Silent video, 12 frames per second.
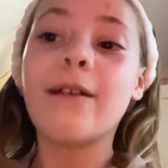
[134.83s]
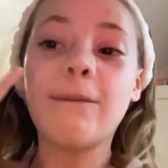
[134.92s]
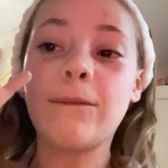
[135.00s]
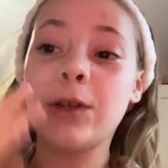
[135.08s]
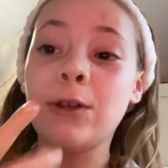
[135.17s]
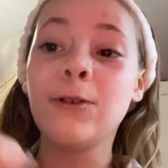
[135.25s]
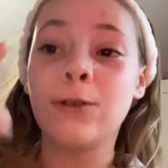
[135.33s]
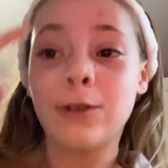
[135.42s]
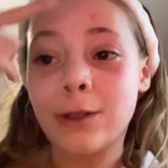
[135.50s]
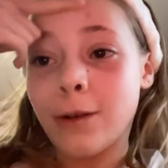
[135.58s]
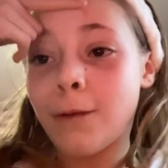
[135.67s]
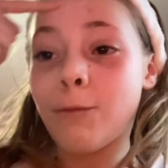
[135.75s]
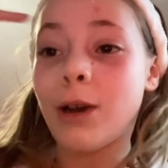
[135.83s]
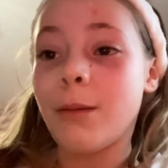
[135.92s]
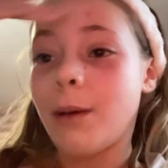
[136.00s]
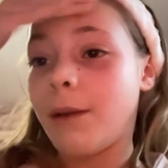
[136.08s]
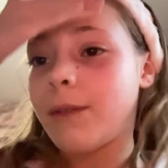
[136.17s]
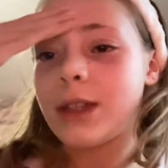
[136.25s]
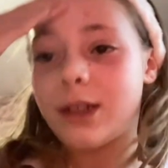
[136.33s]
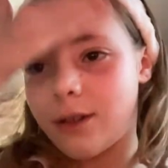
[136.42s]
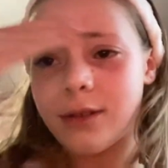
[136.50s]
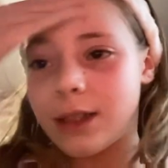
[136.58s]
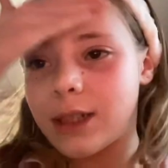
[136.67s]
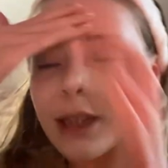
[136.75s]
views on one of my
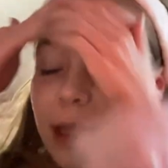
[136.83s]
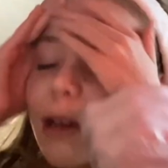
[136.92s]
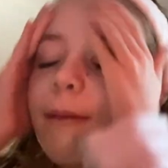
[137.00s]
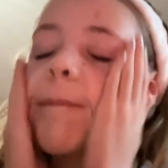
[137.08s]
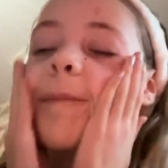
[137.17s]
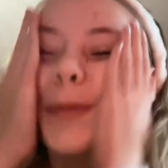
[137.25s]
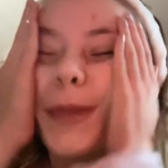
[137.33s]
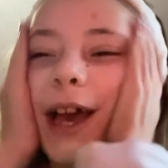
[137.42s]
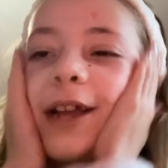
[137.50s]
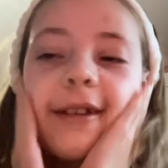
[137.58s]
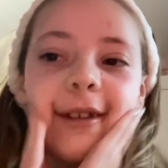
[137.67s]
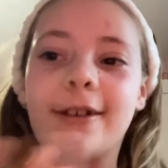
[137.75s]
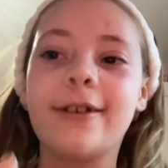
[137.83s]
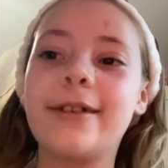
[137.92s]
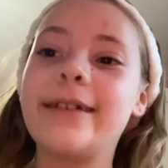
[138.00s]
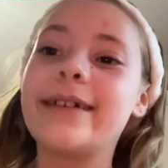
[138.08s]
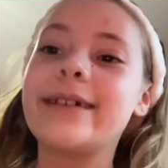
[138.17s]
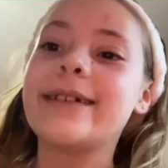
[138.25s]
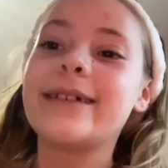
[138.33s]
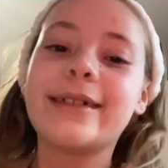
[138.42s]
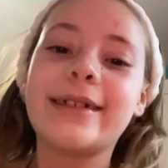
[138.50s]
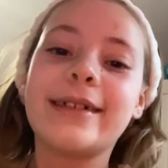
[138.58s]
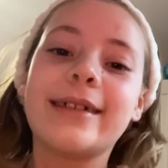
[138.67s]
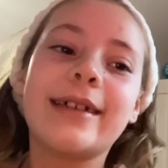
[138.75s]
videos. Like, thank you.
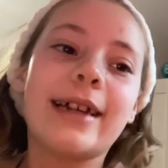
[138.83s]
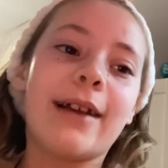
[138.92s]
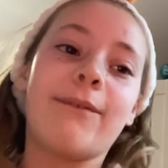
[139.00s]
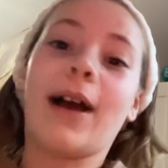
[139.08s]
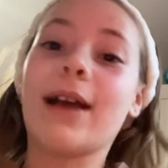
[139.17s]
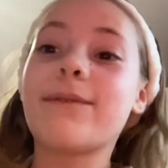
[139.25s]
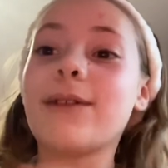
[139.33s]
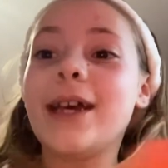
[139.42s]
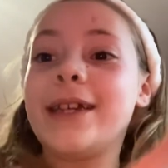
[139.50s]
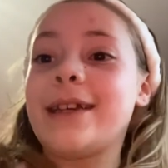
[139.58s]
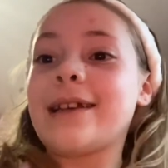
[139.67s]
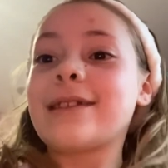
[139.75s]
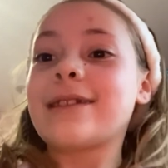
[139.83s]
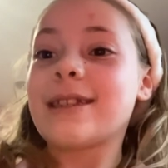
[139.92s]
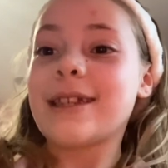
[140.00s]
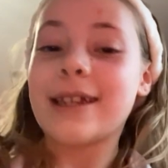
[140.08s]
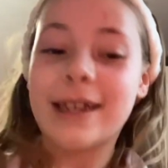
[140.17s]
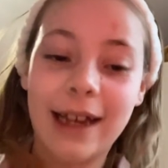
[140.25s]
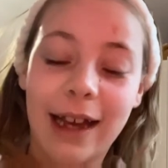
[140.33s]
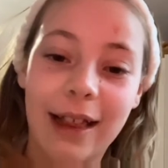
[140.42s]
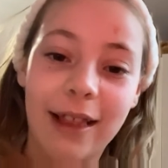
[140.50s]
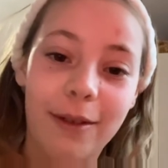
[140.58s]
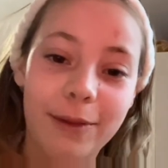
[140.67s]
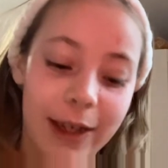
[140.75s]
And 5 likes. I
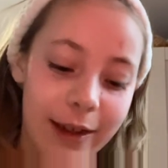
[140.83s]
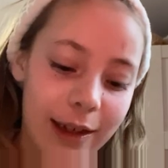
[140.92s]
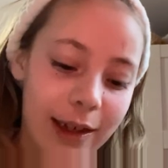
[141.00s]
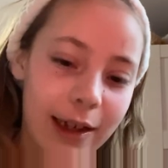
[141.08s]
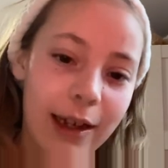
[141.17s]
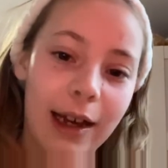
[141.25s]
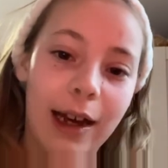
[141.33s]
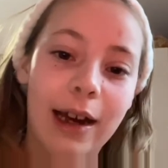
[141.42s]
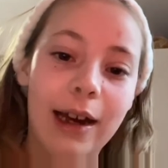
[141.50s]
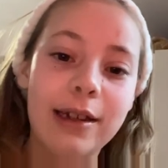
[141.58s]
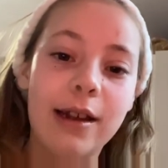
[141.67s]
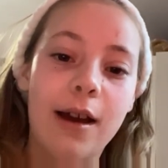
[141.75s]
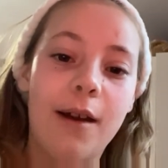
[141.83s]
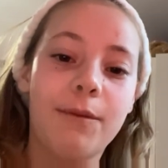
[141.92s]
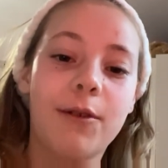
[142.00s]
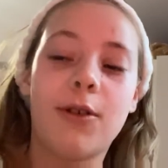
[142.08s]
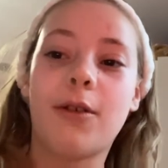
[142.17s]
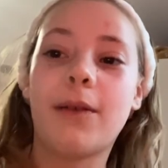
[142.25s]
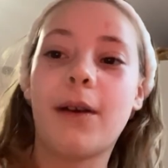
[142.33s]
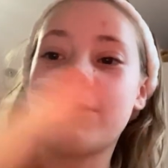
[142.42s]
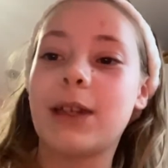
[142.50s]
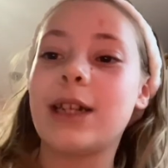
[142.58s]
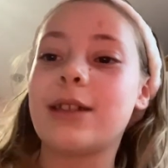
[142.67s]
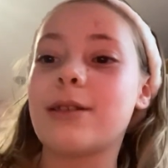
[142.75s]
love it. And I've got
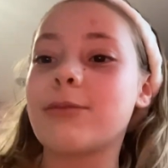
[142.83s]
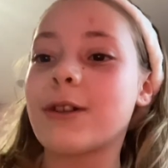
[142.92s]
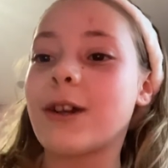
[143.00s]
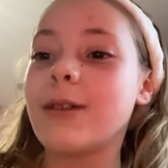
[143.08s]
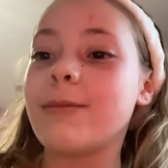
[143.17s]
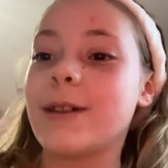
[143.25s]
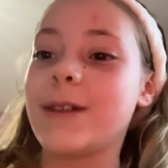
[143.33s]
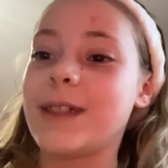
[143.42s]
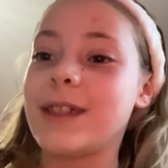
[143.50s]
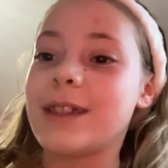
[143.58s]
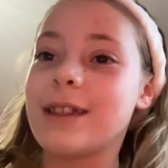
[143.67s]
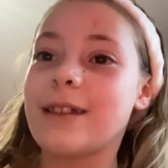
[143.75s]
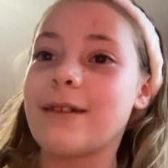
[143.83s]
15 subscribers.